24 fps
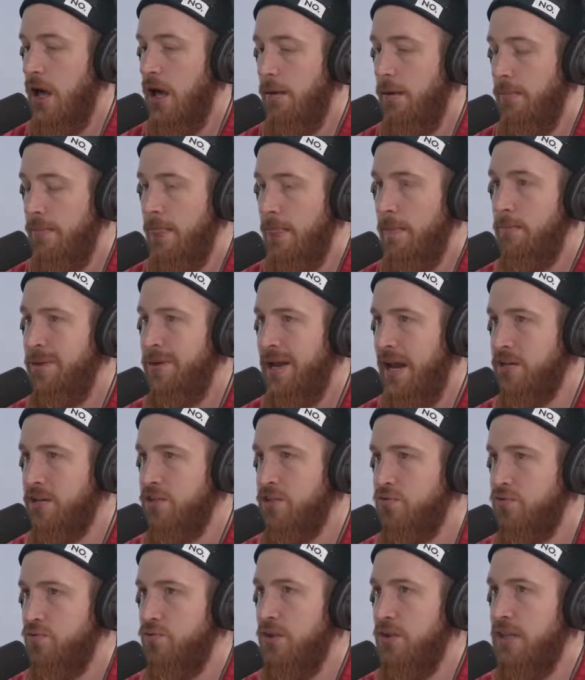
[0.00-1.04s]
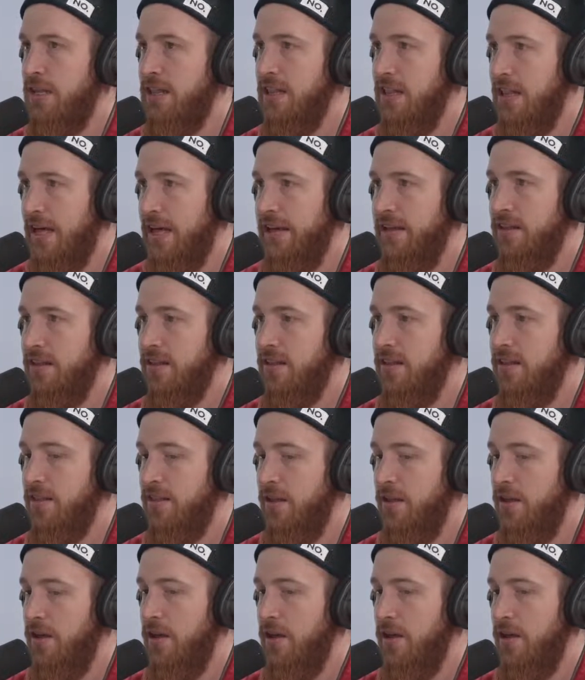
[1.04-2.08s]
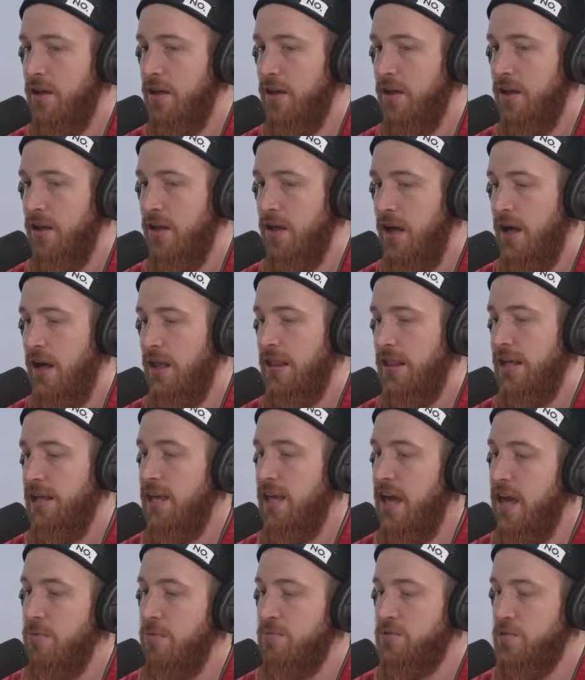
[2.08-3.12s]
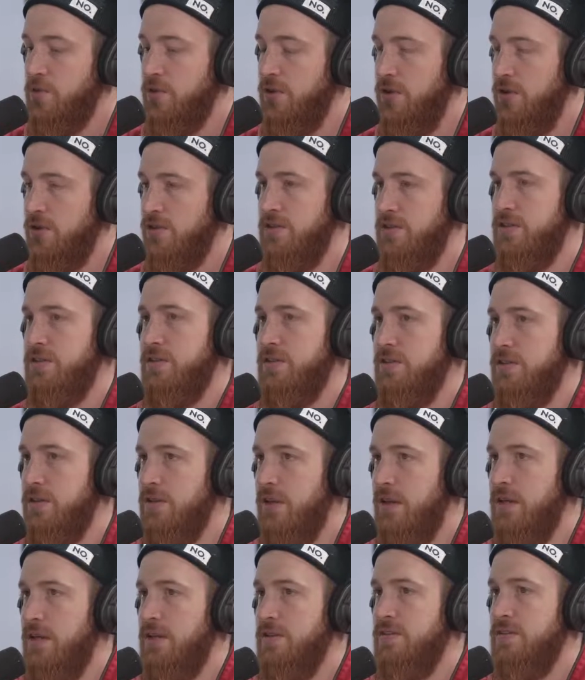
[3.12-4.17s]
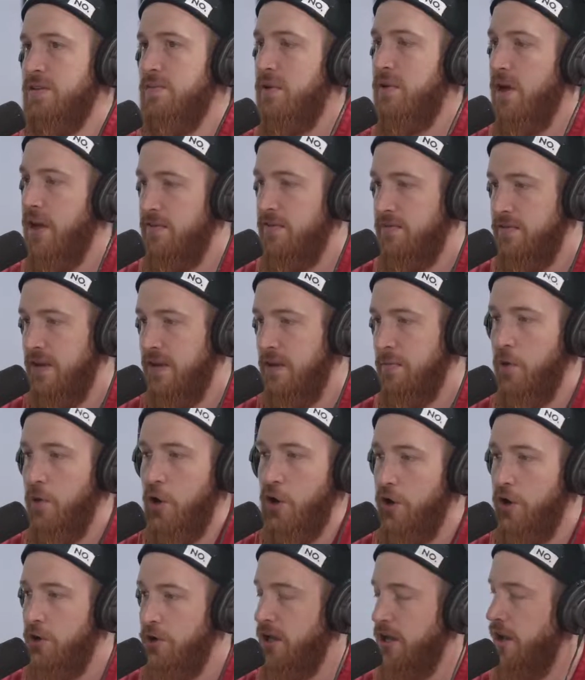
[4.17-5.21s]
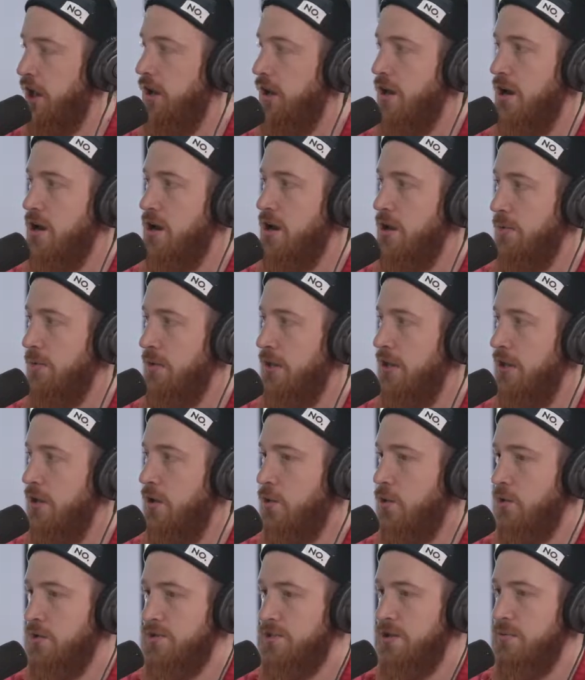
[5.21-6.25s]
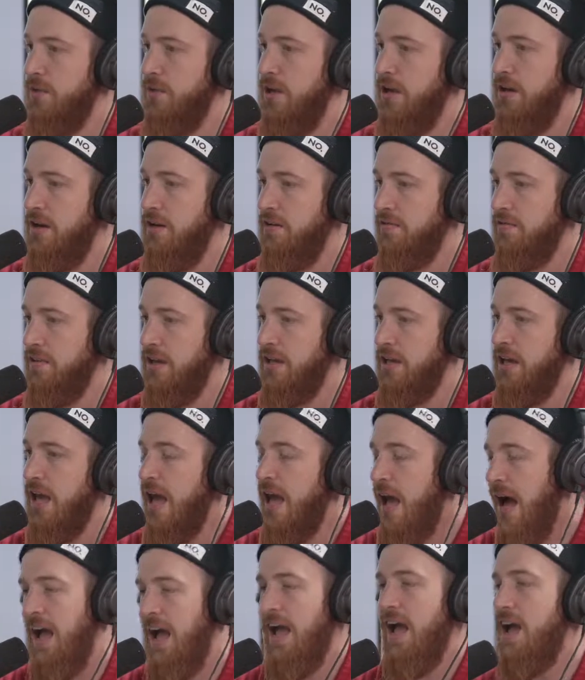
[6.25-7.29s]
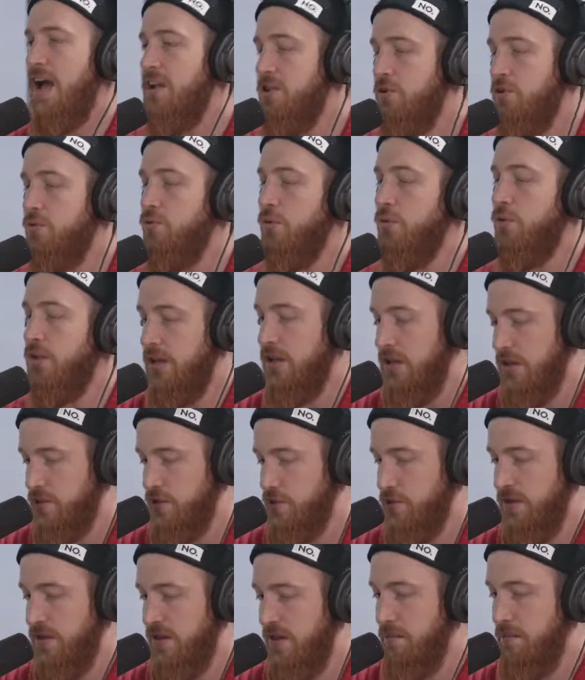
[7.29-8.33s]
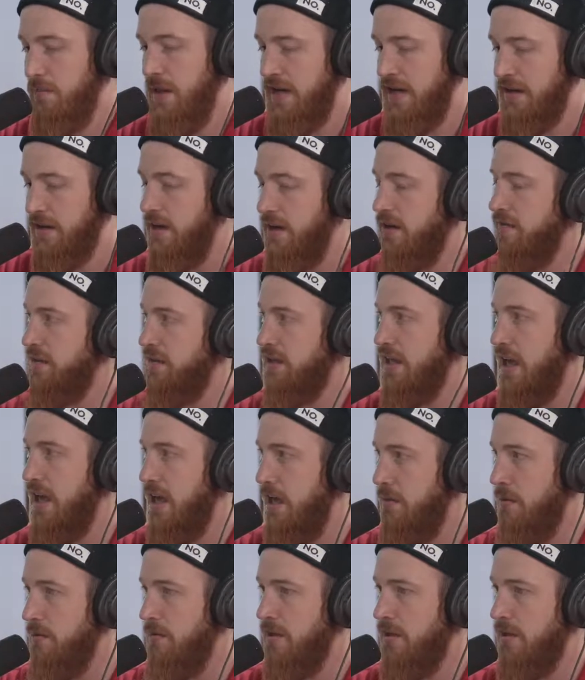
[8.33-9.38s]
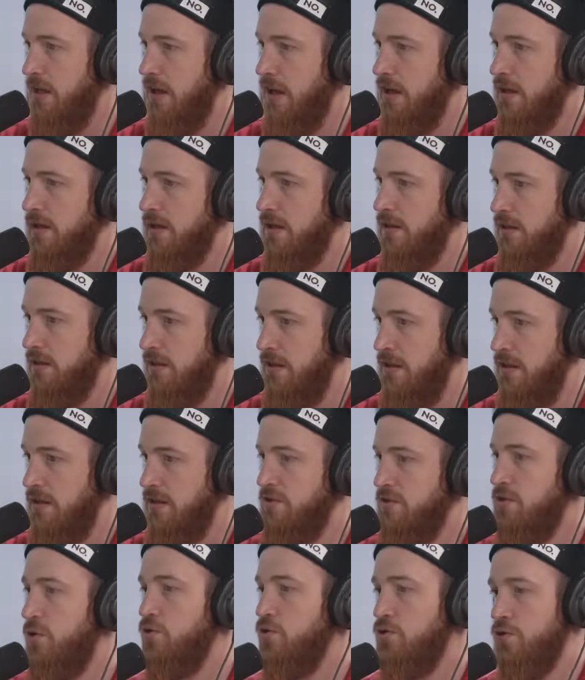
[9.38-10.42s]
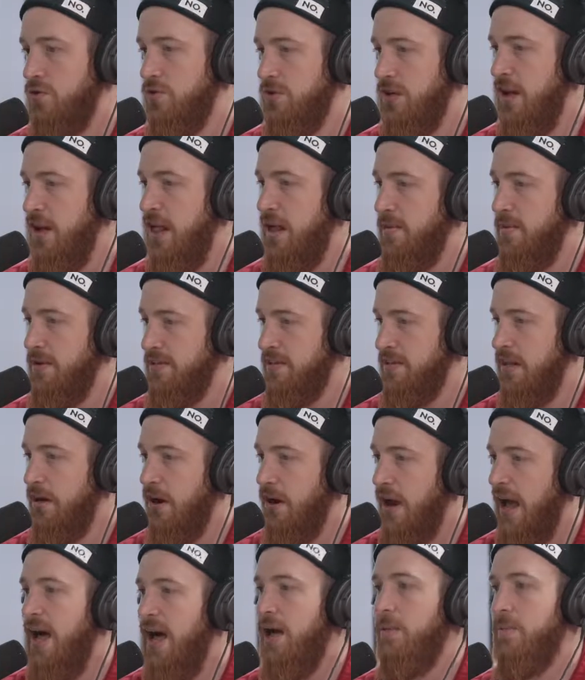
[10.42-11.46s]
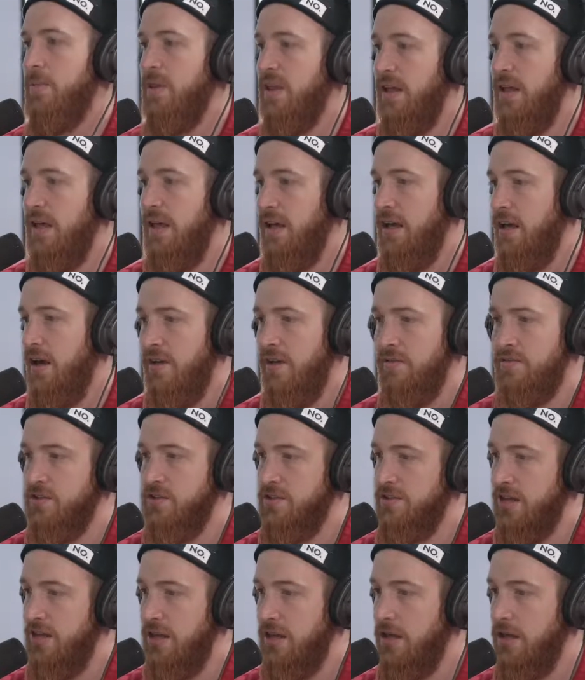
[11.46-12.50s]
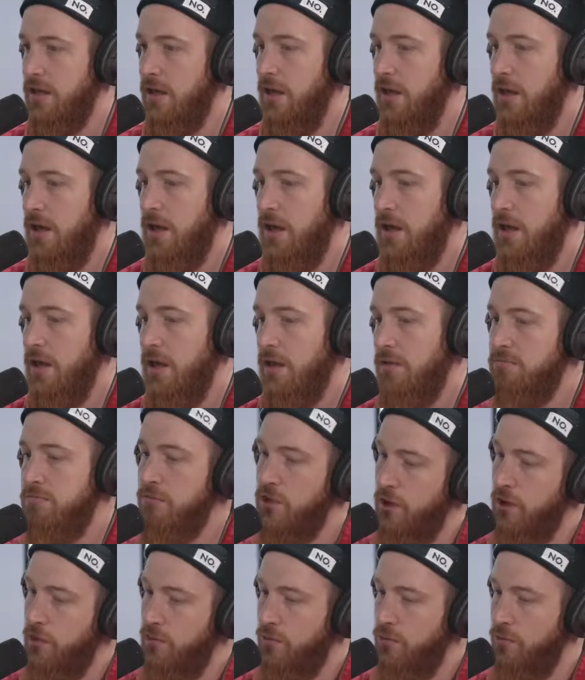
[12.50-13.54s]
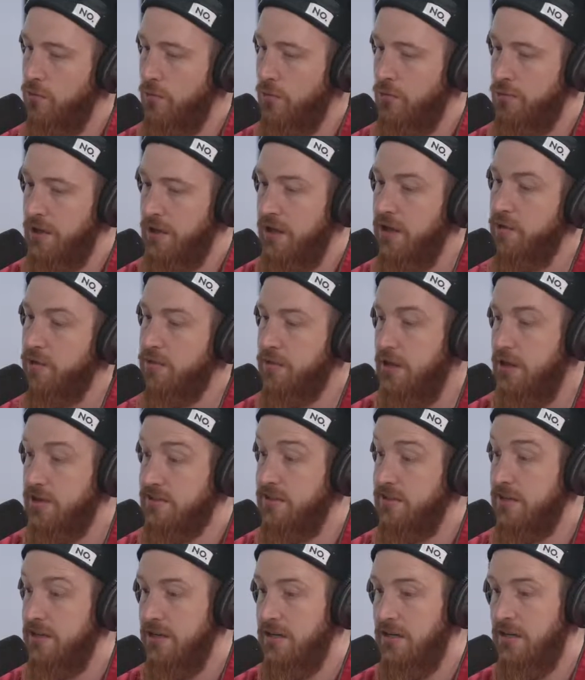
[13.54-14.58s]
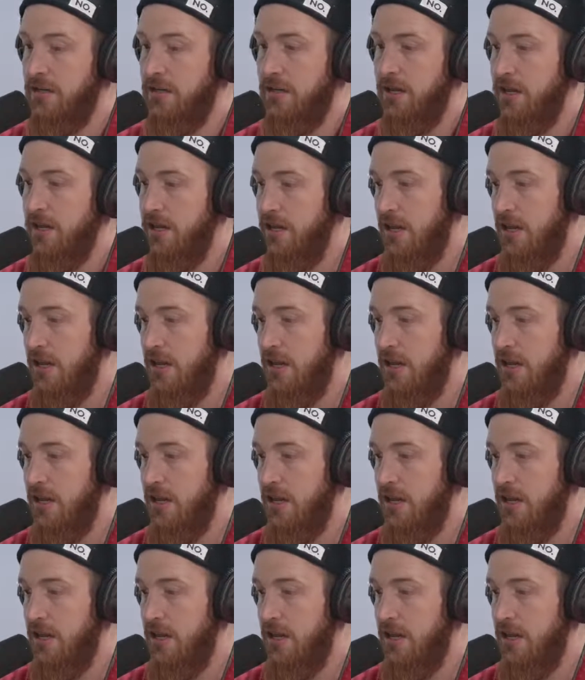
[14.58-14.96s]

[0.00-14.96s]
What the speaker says: But I just really like I like games where there's like some kind of like bartering economy or some kind of like I do really enjoy the meta of a game, like the social dynamics that are at play of just like, we're playing with Austin and he